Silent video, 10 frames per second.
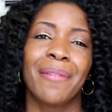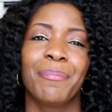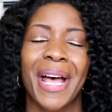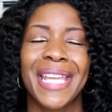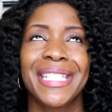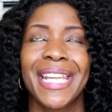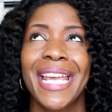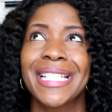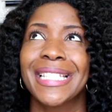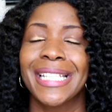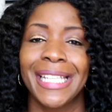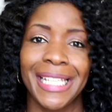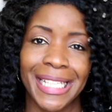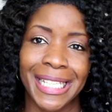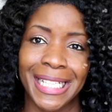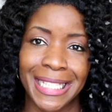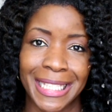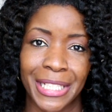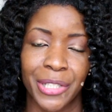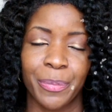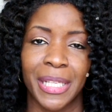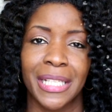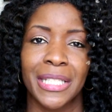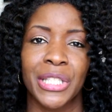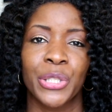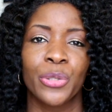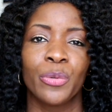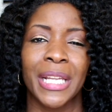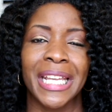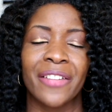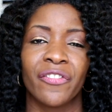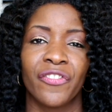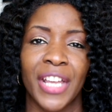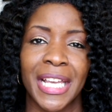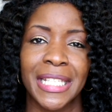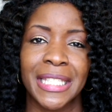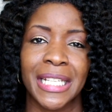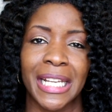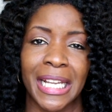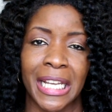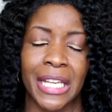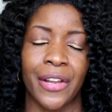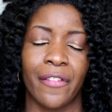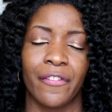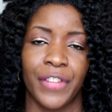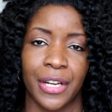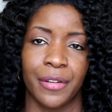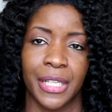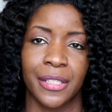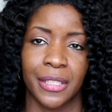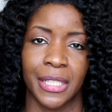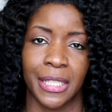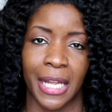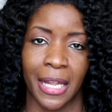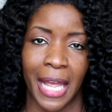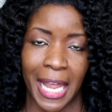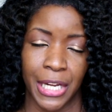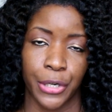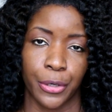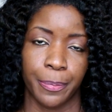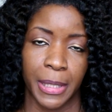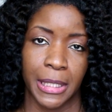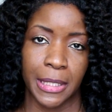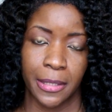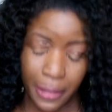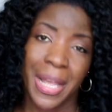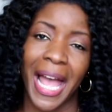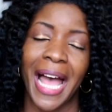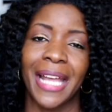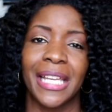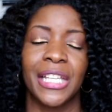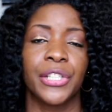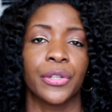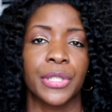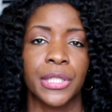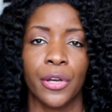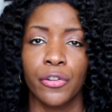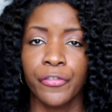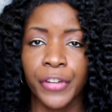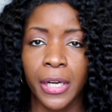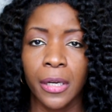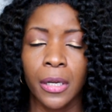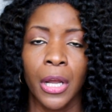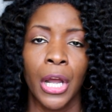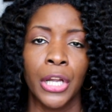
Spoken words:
My next key tip is to invest in very good anchor pieces, i.e. your sofa,